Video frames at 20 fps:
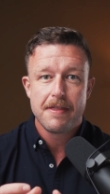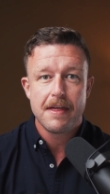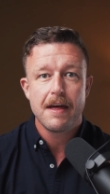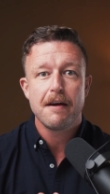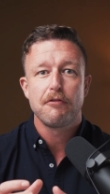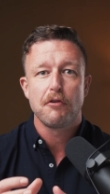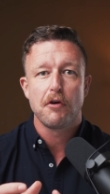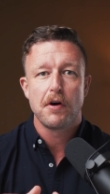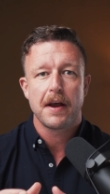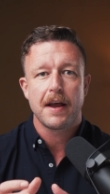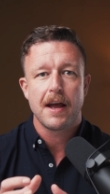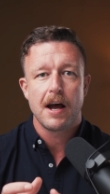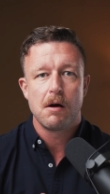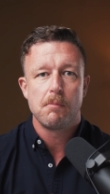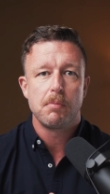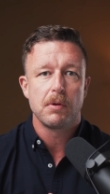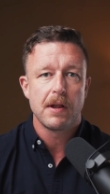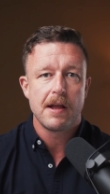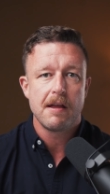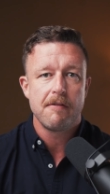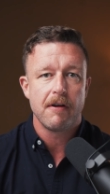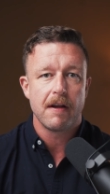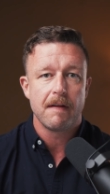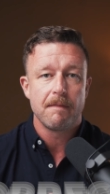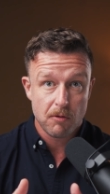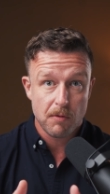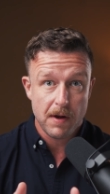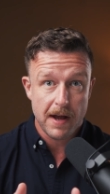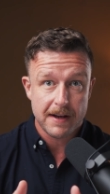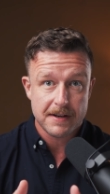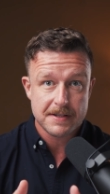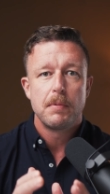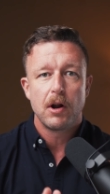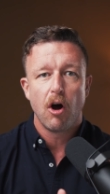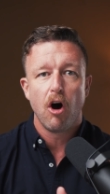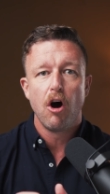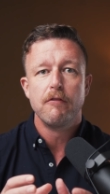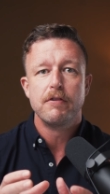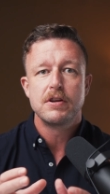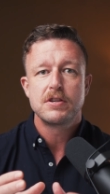therefore I can't believe it. Correct,
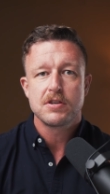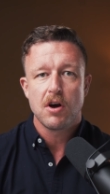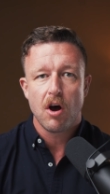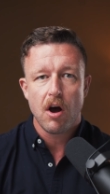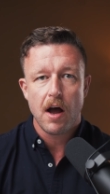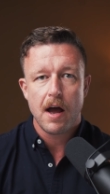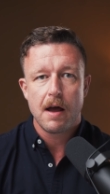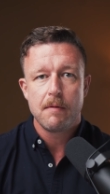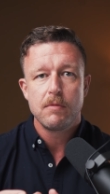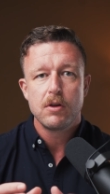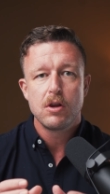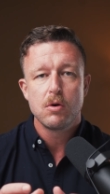but over time,